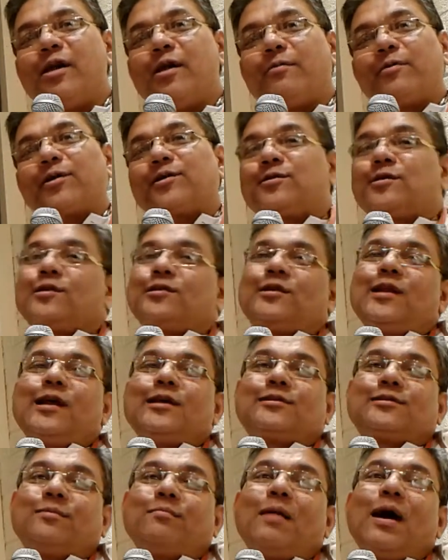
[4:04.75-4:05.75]
Because Krishna
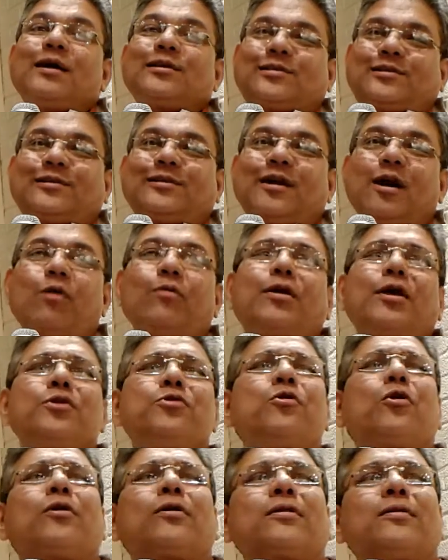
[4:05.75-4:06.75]
is the master. How can
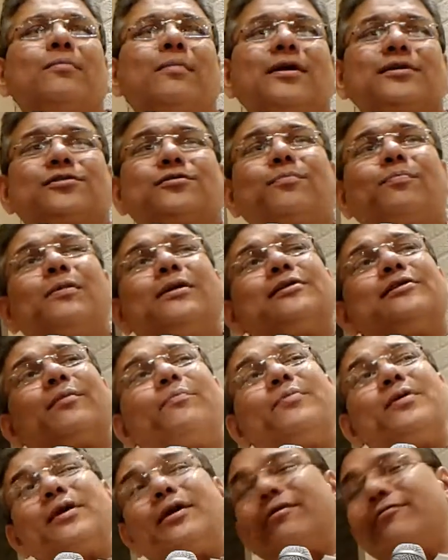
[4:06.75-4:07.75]
you order the master, please
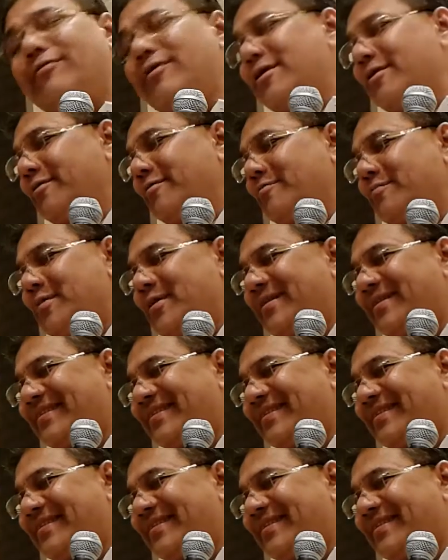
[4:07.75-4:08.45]
appear in front of me?